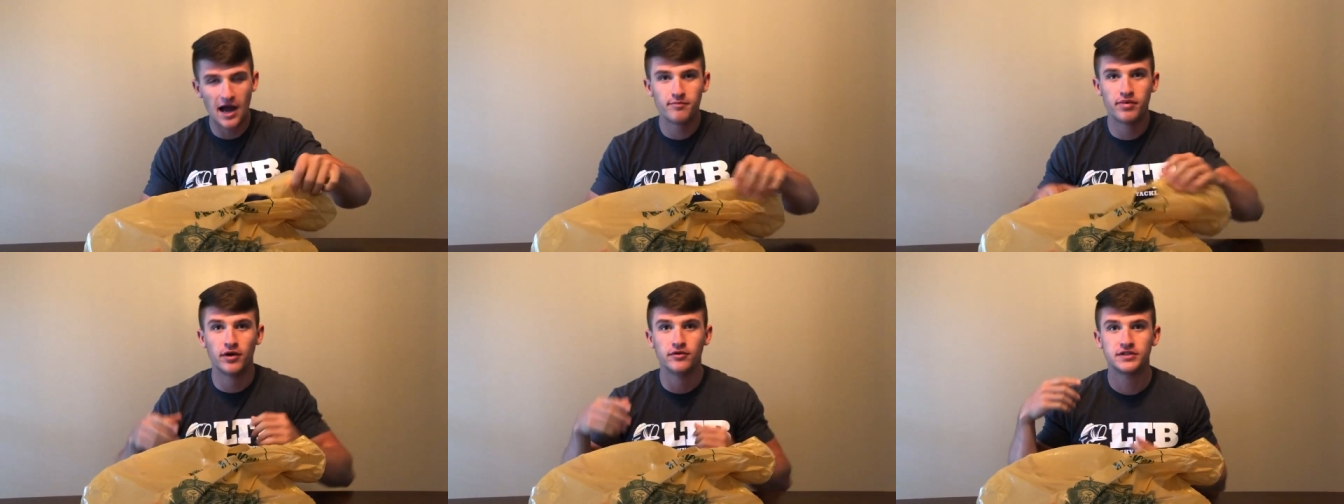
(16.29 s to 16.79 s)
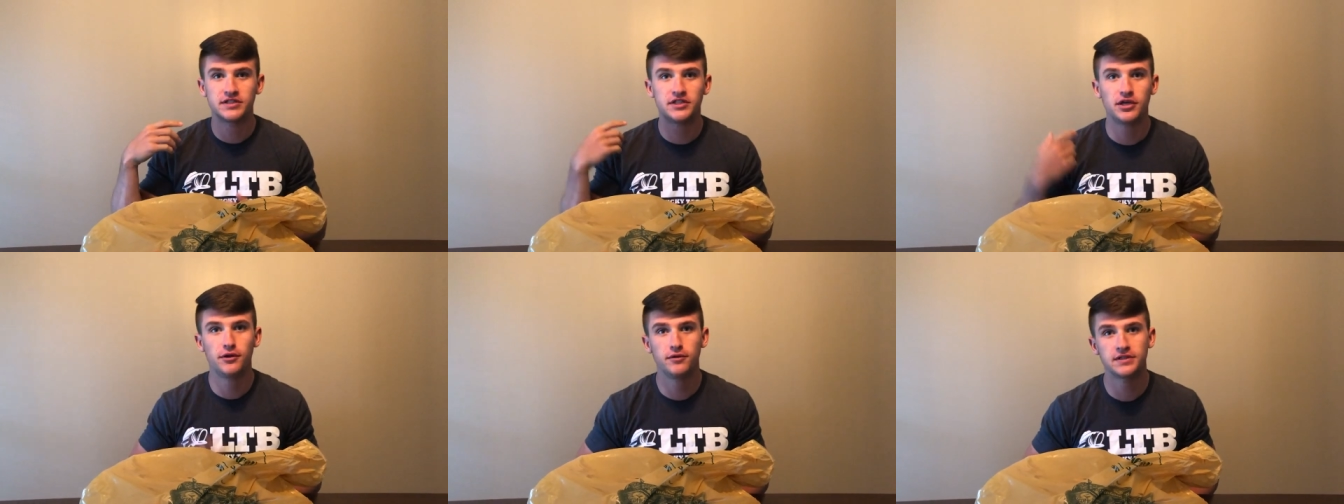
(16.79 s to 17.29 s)
I
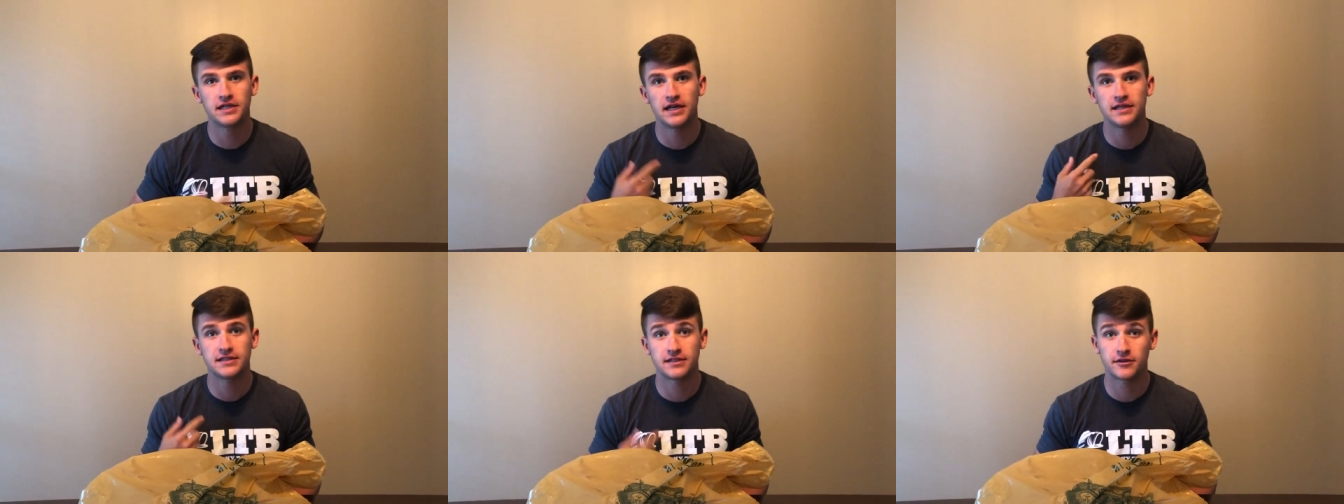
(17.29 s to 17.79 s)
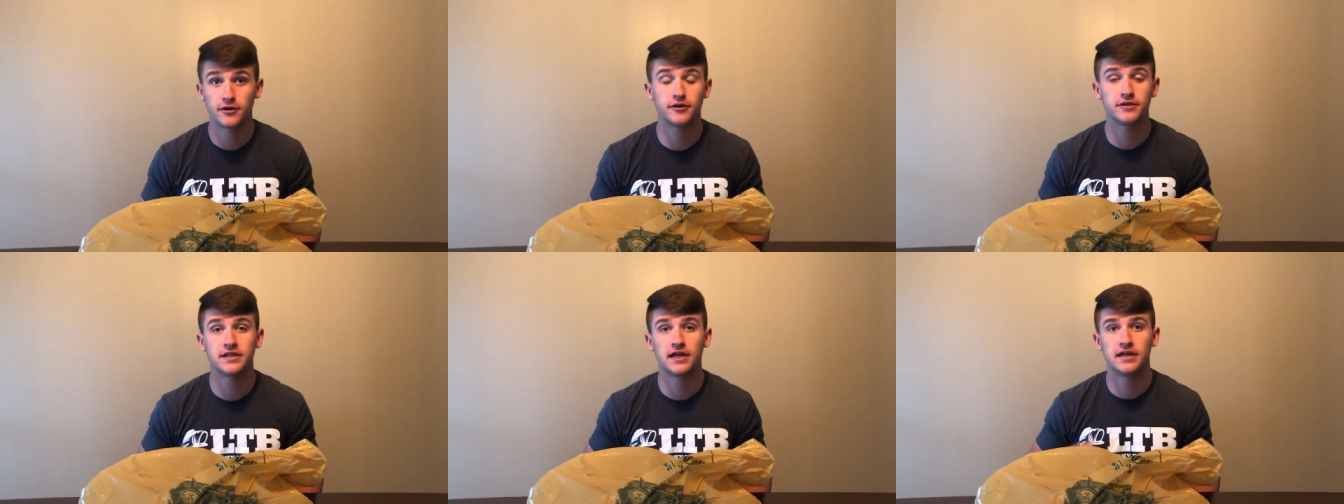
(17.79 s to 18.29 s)
post Tuesdays,
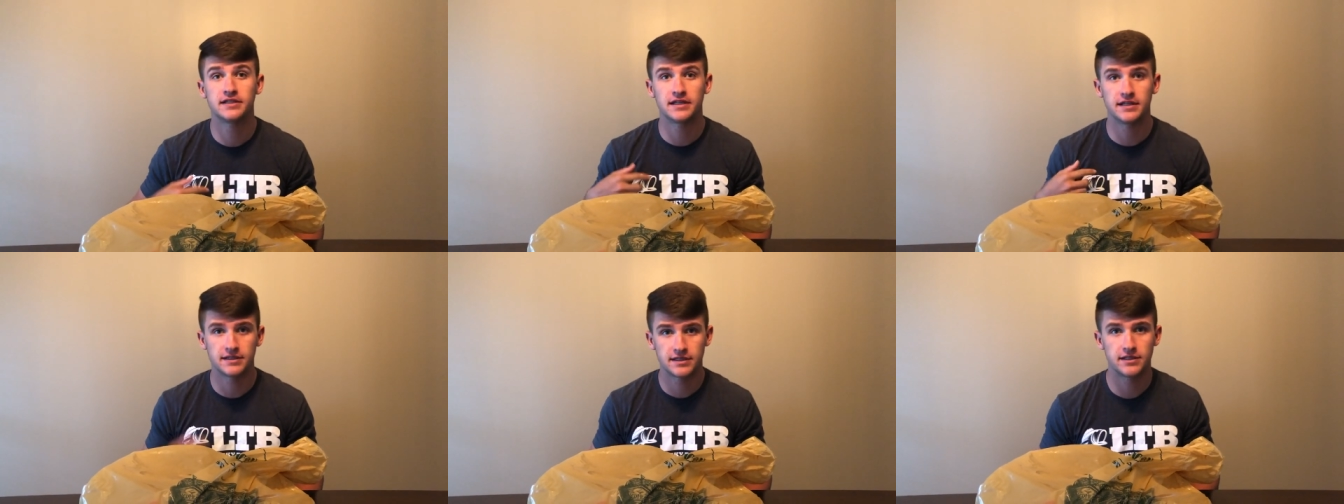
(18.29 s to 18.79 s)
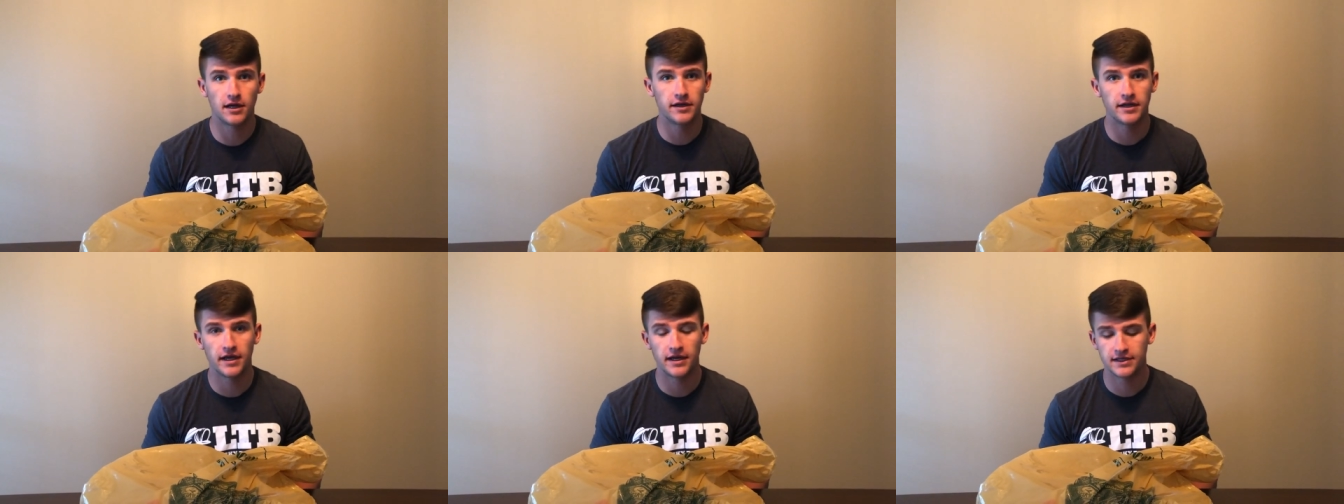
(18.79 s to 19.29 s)
Thursdays, and
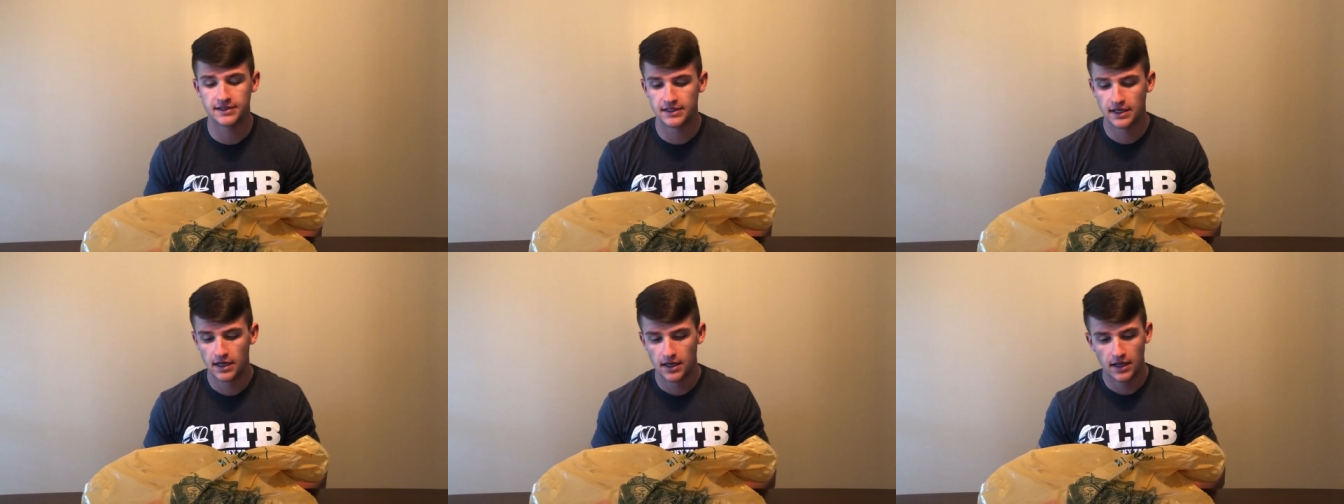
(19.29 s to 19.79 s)
Sundays,